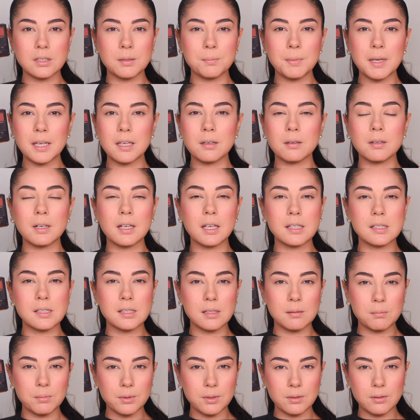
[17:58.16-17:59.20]
make it as
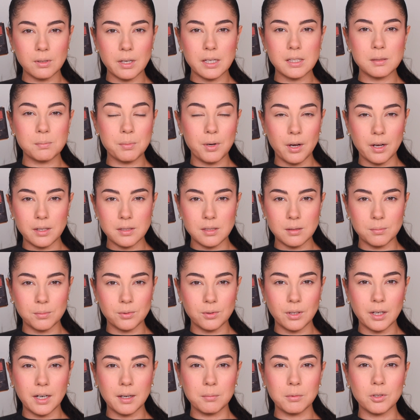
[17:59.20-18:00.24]
simple as possible,
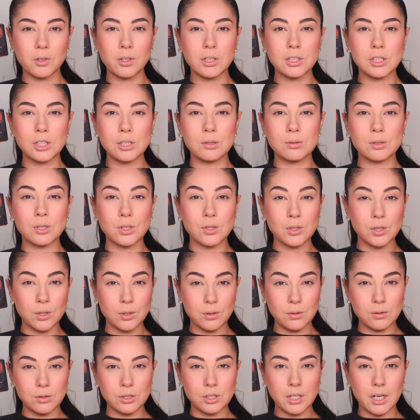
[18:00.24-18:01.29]
I'm going to use
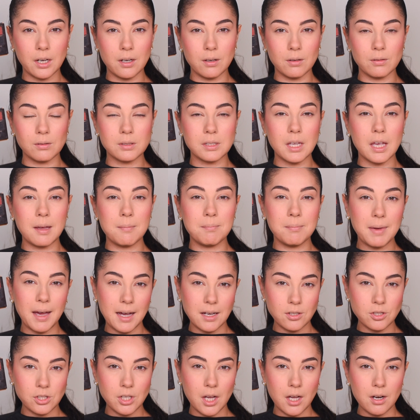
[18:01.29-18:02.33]
two shadows, a matte
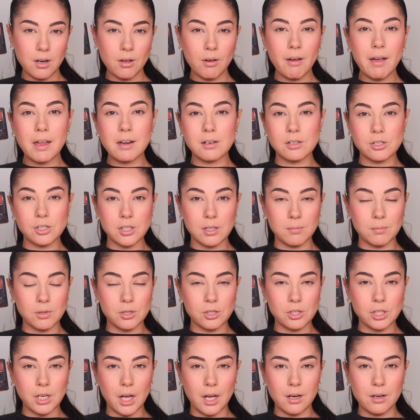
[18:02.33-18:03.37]
shadow and a shimmer
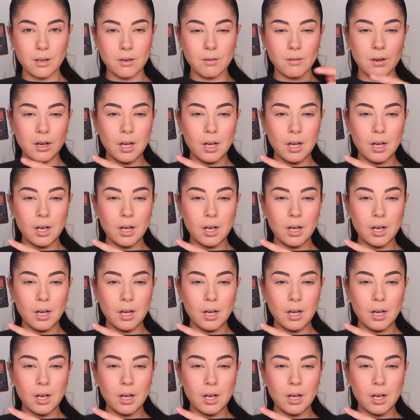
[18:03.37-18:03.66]
shadow.